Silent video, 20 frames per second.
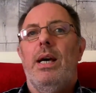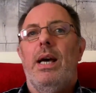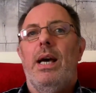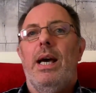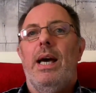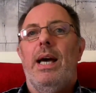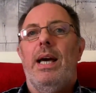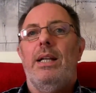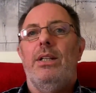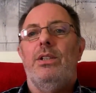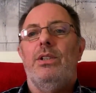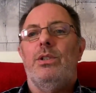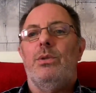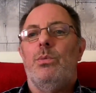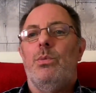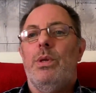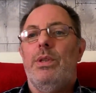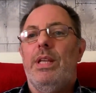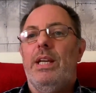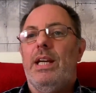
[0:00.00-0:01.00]
And
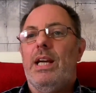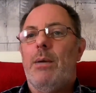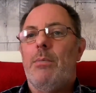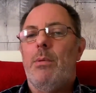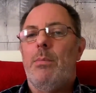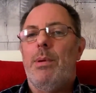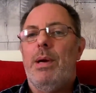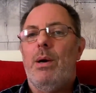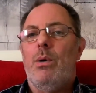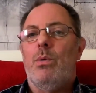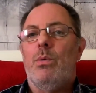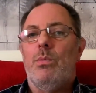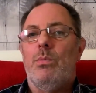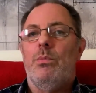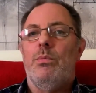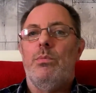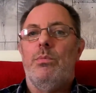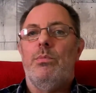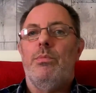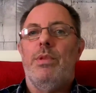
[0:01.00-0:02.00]
when they come about,
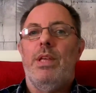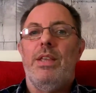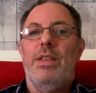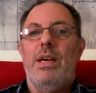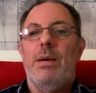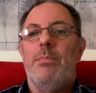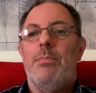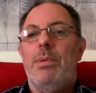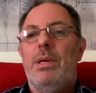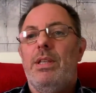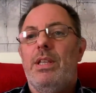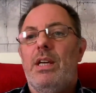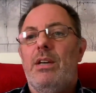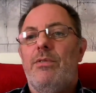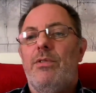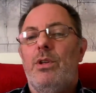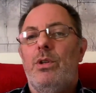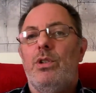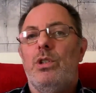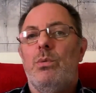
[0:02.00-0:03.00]
they'll be there
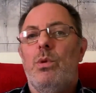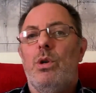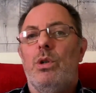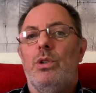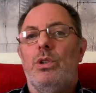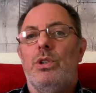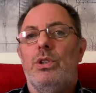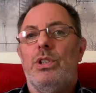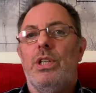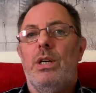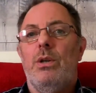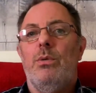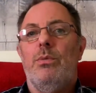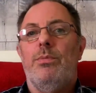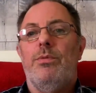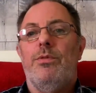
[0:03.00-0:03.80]
for you to watch. So